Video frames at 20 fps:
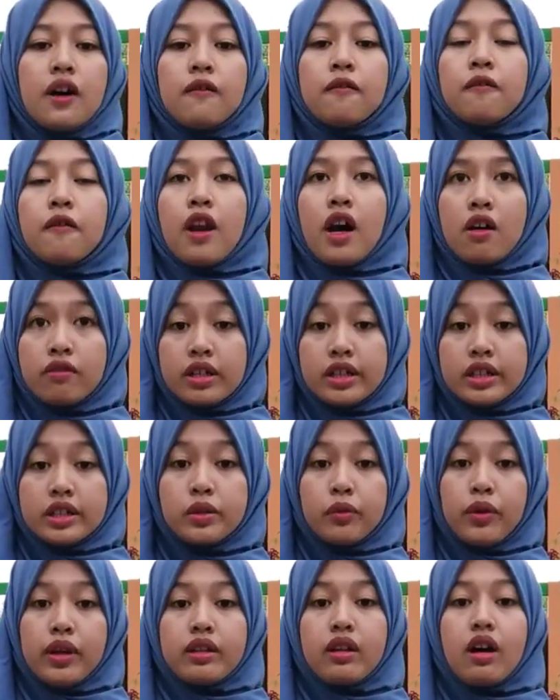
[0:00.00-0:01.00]

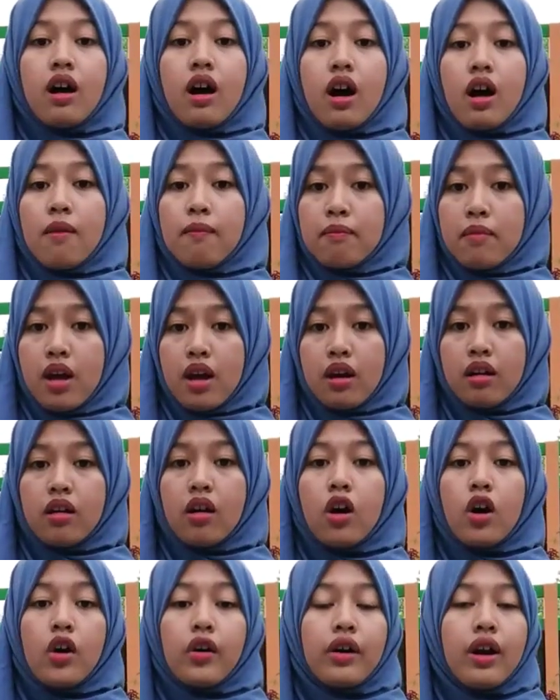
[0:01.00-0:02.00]
Flowers with all male
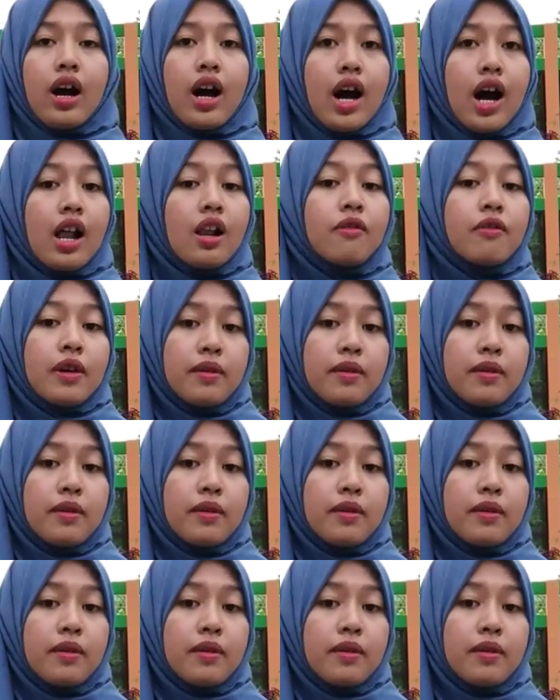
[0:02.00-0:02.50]
or all